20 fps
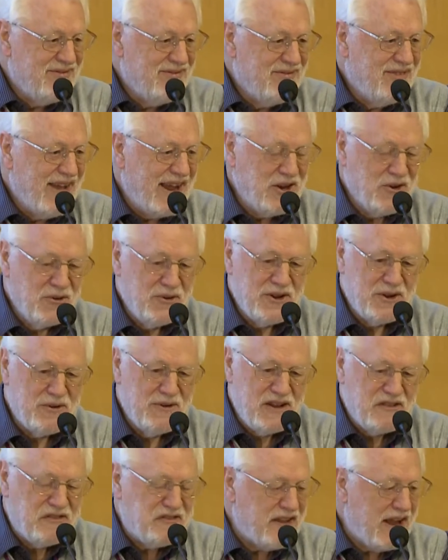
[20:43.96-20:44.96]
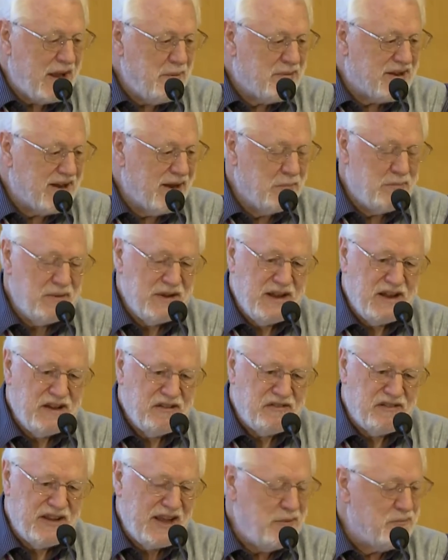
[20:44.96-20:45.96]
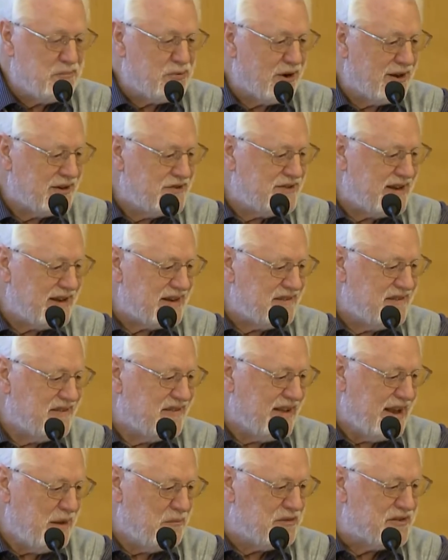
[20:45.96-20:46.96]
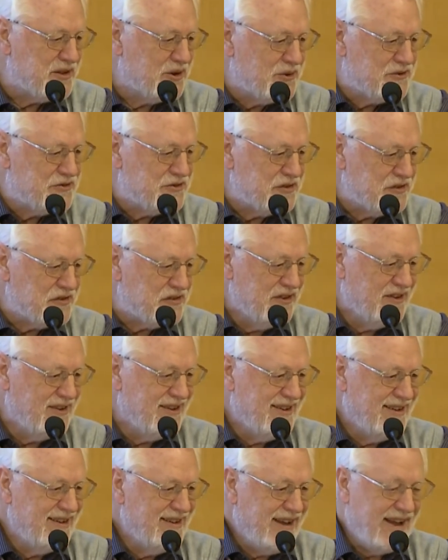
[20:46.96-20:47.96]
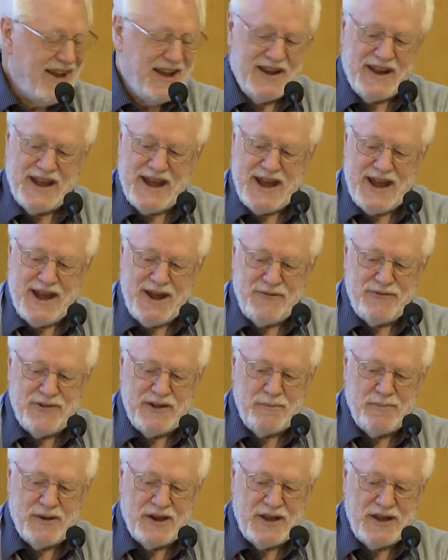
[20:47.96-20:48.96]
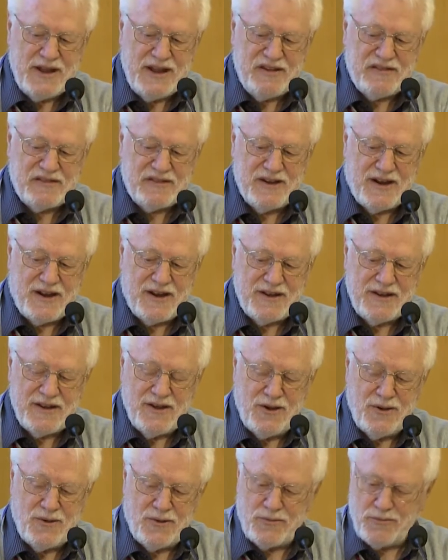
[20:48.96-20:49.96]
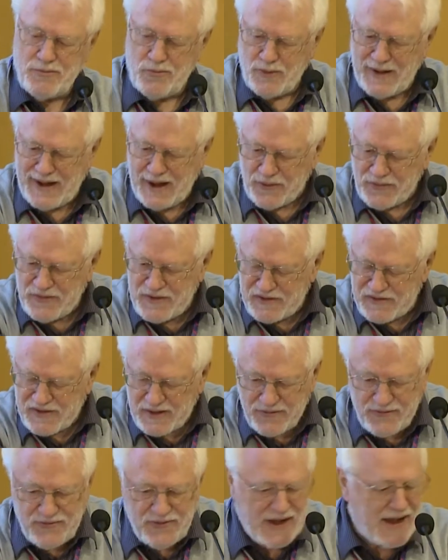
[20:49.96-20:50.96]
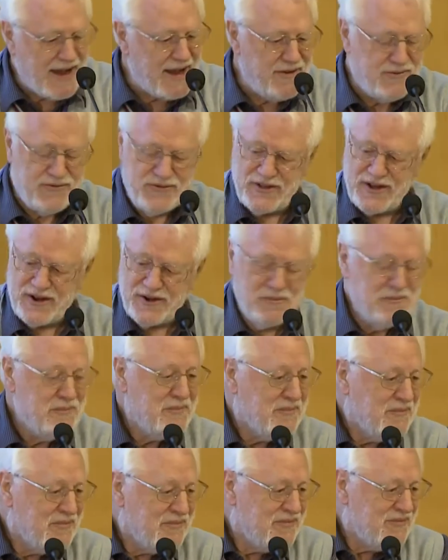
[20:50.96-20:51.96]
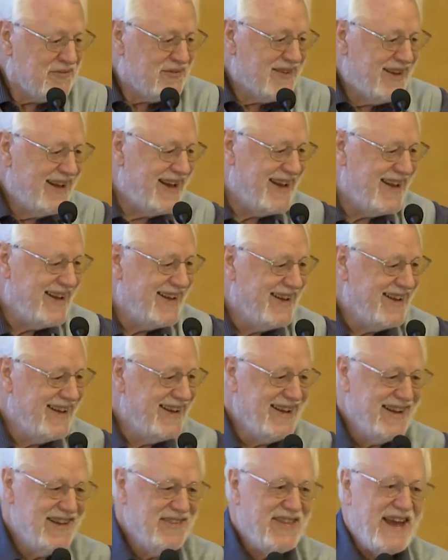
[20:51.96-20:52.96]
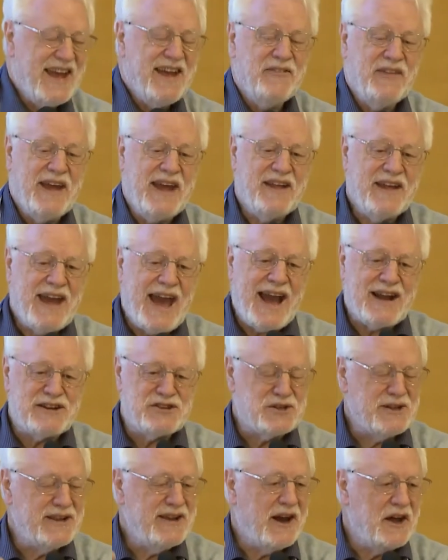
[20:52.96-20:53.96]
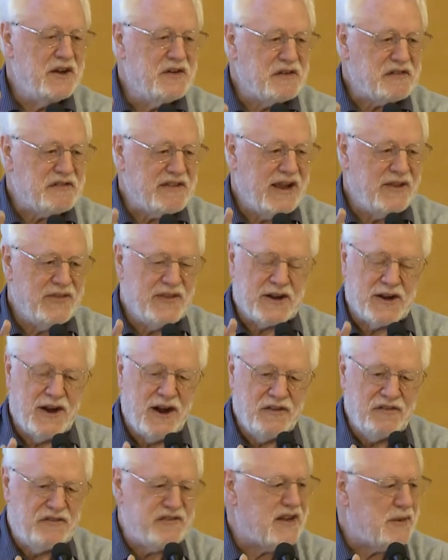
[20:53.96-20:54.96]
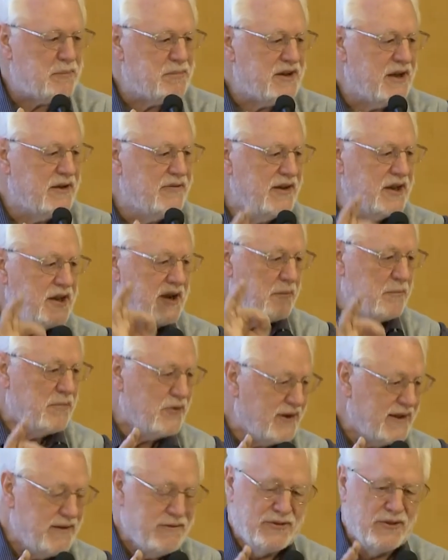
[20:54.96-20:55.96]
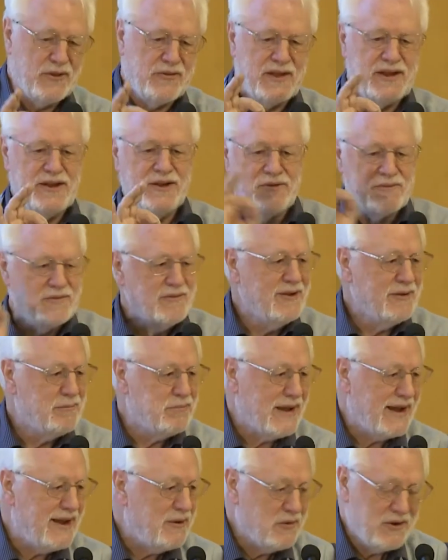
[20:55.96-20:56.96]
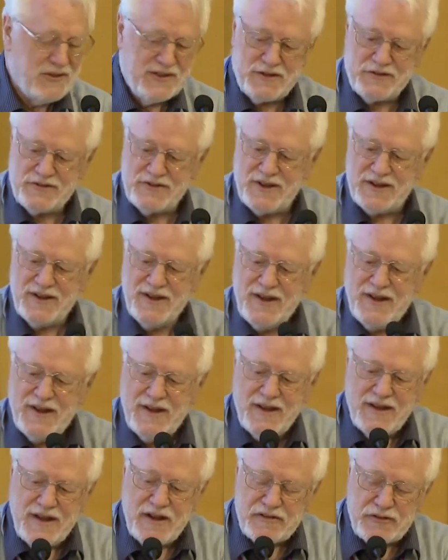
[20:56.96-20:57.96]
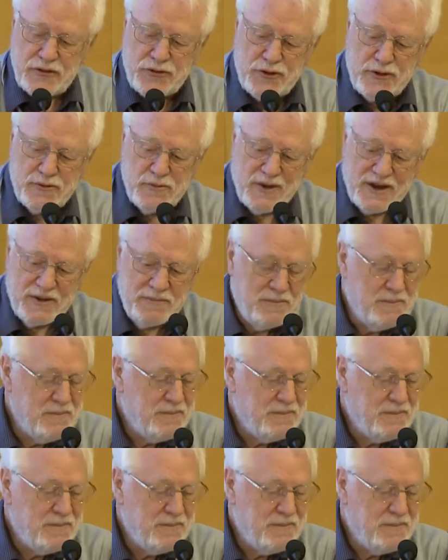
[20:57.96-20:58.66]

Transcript: They don't agree. Same company, same project, same soldiers, and everybody's got, oh, wow, there's a 5 there. They actually understand the concept of a number, even though they don't apply it where they should. Here's the third one.